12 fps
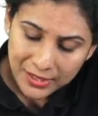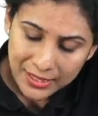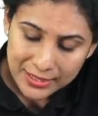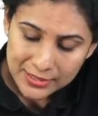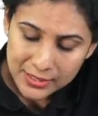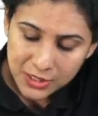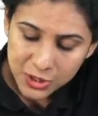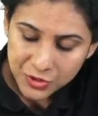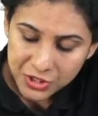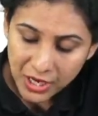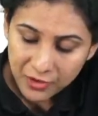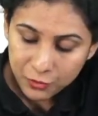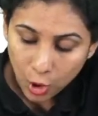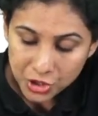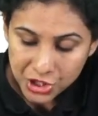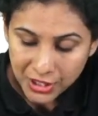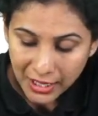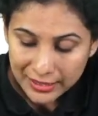cases which have
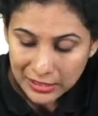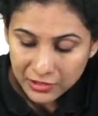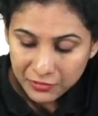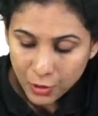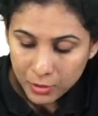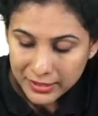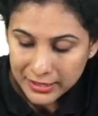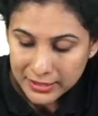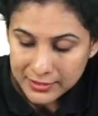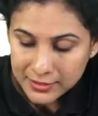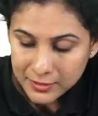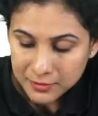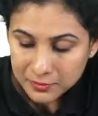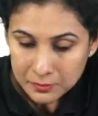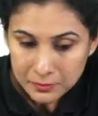congenital deformities.